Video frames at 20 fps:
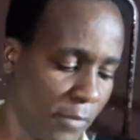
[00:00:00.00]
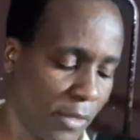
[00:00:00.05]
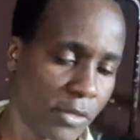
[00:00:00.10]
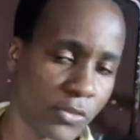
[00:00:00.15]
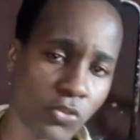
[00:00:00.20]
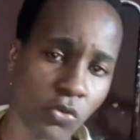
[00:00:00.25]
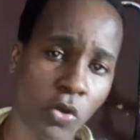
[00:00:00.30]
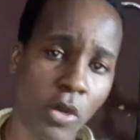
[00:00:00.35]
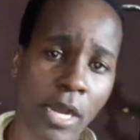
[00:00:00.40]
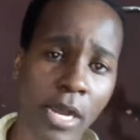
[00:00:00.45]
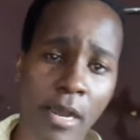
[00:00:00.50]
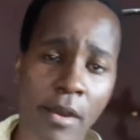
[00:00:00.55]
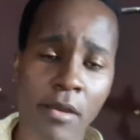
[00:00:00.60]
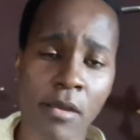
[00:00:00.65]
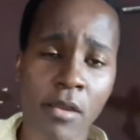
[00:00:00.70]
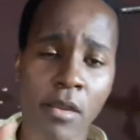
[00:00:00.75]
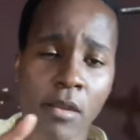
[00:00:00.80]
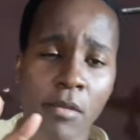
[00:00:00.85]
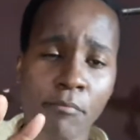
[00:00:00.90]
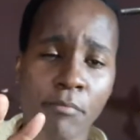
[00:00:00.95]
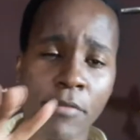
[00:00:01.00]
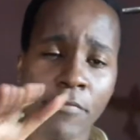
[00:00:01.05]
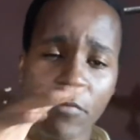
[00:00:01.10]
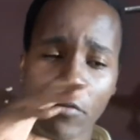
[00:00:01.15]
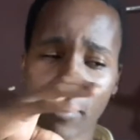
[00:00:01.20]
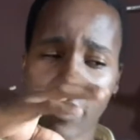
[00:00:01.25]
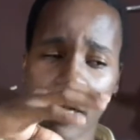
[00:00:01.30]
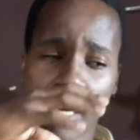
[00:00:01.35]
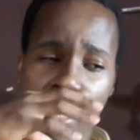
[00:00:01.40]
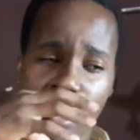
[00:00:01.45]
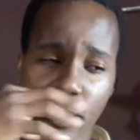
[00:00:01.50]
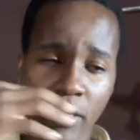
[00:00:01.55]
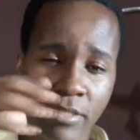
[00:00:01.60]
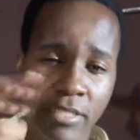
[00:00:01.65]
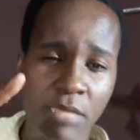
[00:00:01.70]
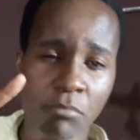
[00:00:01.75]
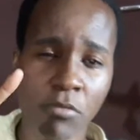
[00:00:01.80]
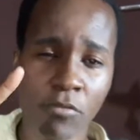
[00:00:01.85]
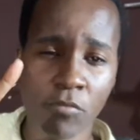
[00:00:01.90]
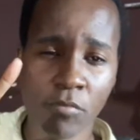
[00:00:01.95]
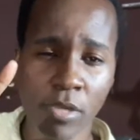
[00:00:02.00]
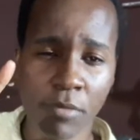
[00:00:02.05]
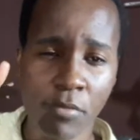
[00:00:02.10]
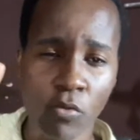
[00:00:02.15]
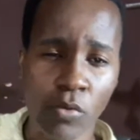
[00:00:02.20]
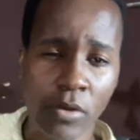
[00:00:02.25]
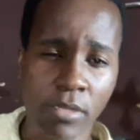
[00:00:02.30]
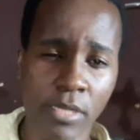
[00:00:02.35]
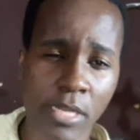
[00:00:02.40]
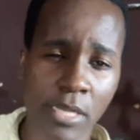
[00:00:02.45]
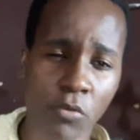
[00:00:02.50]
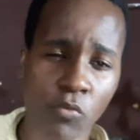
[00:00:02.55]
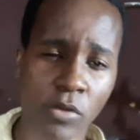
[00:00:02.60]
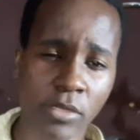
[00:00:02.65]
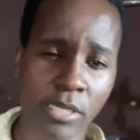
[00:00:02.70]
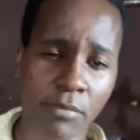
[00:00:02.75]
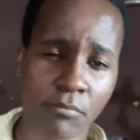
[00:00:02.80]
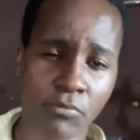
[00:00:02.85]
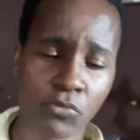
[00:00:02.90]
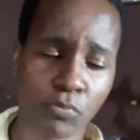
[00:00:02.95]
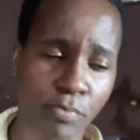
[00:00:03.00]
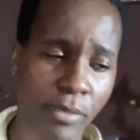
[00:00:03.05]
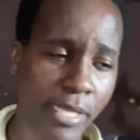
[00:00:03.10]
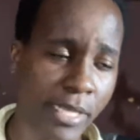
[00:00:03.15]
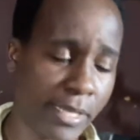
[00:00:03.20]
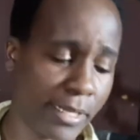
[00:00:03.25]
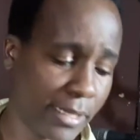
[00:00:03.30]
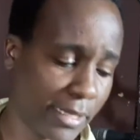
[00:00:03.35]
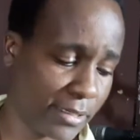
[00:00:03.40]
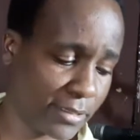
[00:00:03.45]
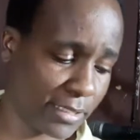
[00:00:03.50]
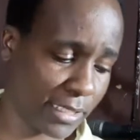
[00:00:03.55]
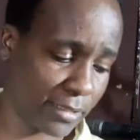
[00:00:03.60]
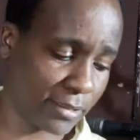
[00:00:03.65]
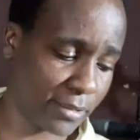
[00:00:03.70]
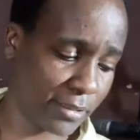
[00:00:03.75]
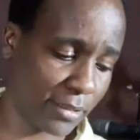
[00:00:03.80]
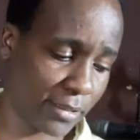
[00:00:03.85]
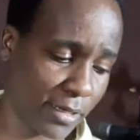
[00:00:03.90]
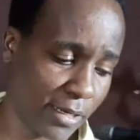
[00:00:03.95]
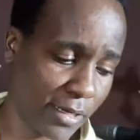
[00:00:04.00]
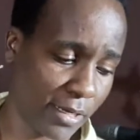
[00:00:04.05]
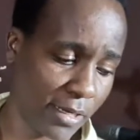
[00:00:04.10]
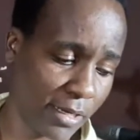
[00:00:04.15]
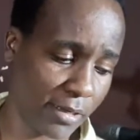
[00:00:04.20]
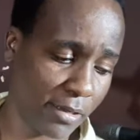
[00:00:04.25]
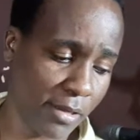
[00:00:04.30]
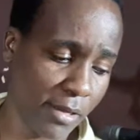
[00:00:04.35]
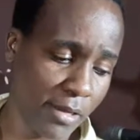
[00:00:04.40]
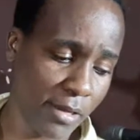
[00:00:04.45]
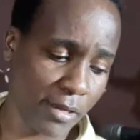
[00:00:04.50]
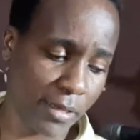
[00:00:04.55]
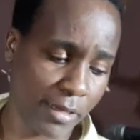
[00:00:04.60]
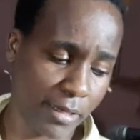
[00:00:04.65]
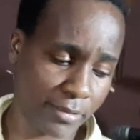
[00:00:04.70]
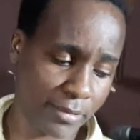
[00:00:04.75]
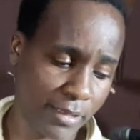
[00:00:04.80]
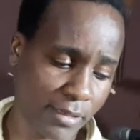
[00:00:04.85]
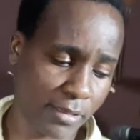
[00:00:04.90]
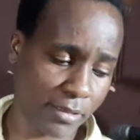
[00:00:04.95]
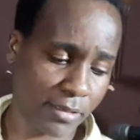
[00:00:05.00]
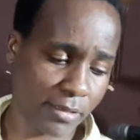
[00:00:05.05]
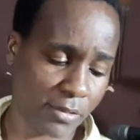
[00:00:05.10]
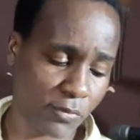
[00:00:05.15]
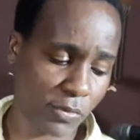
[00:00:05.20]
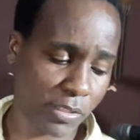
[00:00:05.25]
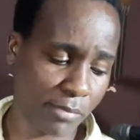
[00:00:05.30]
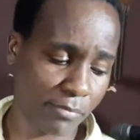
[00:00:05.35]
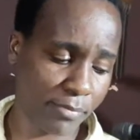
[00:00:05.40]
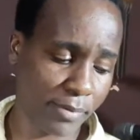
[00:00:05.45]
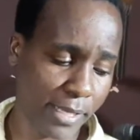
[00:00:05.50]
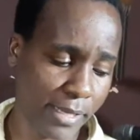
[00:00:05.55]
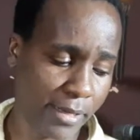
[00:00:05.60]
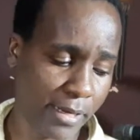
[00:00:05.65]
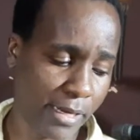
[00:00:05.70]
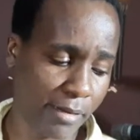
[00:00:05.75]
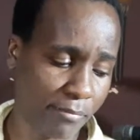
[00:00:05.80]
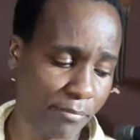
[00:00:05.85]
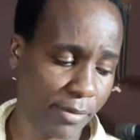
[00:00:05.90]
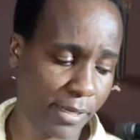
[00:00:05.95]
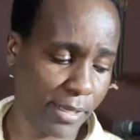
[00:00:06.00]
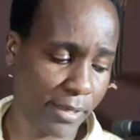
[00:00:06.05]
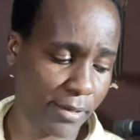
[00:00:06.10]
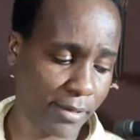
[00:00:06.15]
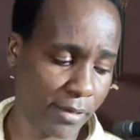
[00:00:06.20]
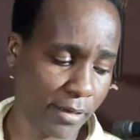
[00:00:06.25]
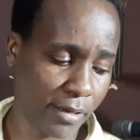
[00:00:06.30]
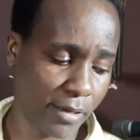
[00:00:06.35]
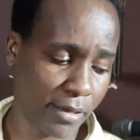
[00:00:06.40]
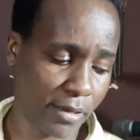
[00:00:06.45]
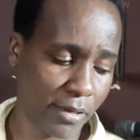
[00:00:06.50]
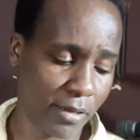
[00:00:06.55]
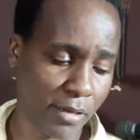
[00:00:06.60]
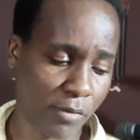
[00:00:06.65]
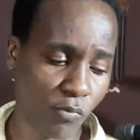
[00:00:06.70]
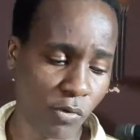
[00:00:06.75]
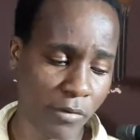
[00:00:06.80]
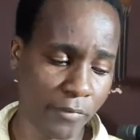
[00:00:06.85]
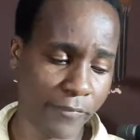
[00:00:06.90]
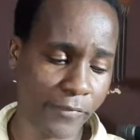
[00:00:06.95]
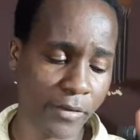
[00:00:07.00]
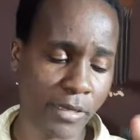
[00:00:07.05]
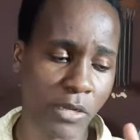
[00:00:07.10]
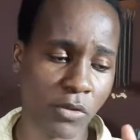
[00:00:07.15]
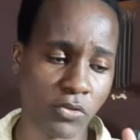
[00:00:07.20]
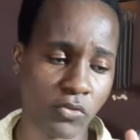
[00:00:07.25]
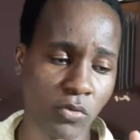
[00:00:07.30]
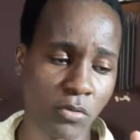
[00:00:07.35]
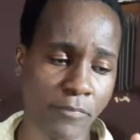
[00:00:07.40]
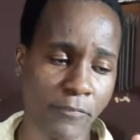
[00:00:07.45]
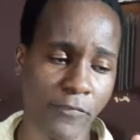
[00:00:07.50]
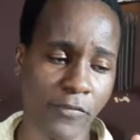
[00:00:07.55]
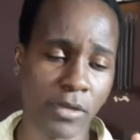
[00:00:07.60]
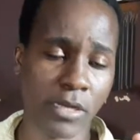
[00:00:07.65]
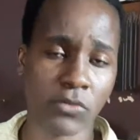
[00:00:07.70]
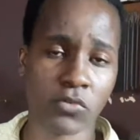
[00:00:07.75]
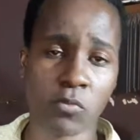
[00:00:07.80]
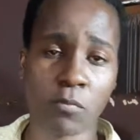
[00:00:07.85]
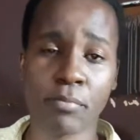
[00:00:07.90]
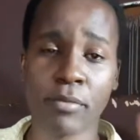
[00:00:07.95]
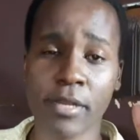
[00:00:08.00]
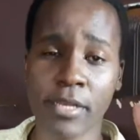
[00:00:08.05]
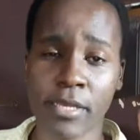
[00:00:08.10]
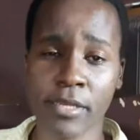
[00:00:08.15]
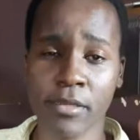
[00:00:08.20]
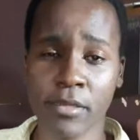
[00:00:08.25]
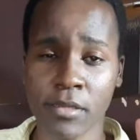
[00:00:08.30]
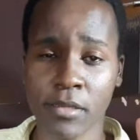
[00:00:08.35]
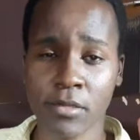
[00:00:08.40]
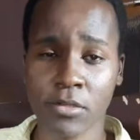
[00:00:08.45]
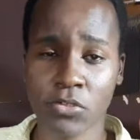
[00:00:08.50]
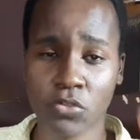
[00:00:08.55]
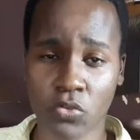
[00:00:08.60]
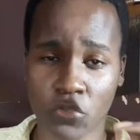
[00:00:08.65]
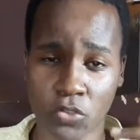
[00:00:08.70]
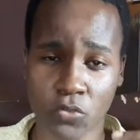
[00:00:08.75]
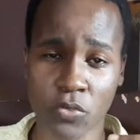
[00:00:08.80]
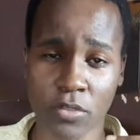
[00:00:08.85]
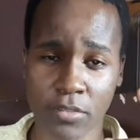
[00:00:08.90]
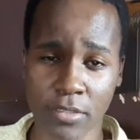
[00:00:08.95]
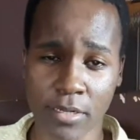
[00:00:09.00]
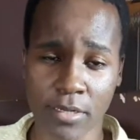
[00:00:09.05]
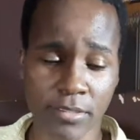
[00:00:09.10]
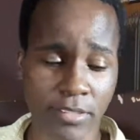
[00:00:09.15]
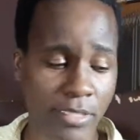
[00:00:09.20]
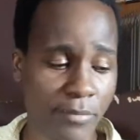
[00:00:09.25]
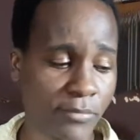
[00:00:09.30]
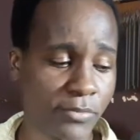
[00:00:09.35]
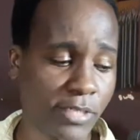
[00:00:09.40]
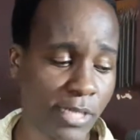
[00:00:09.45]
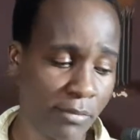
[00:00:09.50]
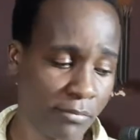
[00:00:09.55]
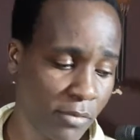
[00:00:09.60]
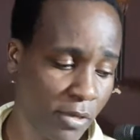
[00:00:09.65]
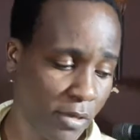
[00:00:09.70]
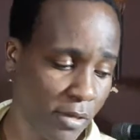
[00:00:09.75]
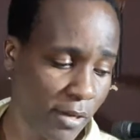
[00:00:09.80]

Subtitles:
So before some of you may be wondering what I'm playing exactly. Exactly, this is what I'm playing. I'm playing one finger. I use one finger to play two strings at the same time.